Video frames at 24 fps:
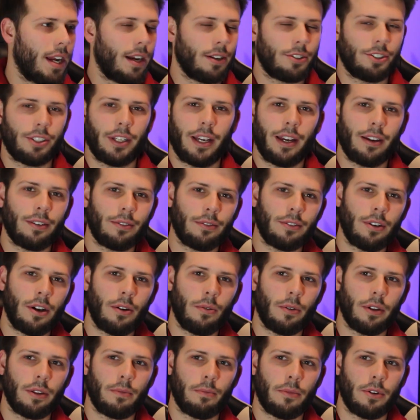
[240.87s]
actually I don't know
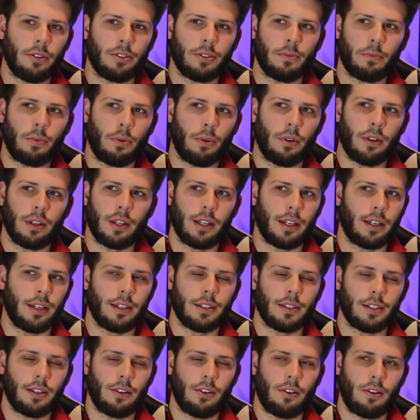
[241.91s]
what the most important thing
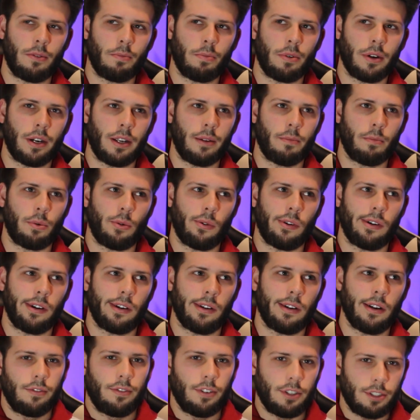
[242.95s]
is. They're all pretty
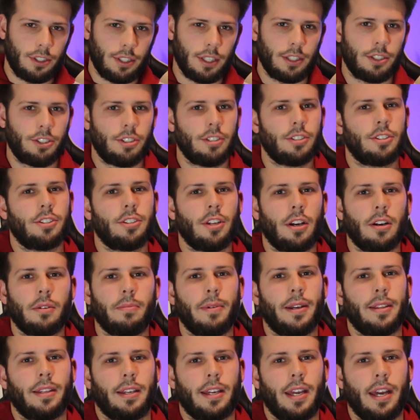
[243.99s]
important. First, let's just talk
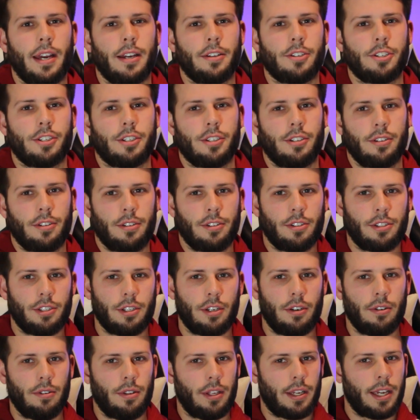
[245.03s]
about the catch.
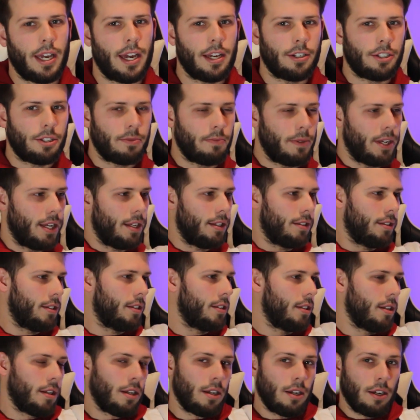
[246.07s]
So the catch
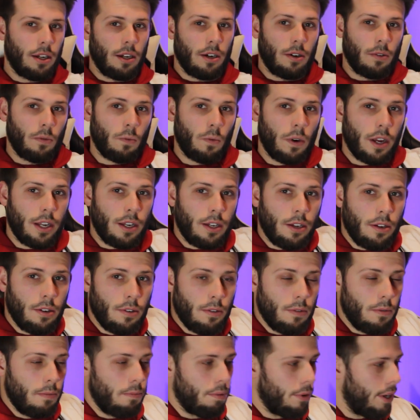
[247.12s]
means when
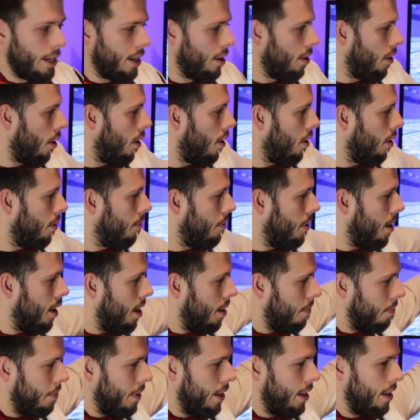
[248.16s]
you bring your arm
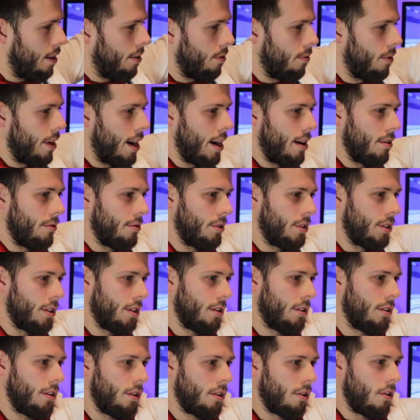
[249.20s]
up and around,
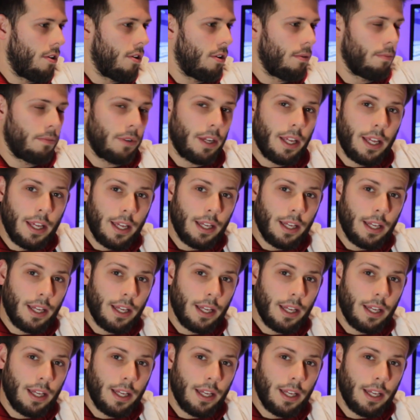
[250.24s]
your arm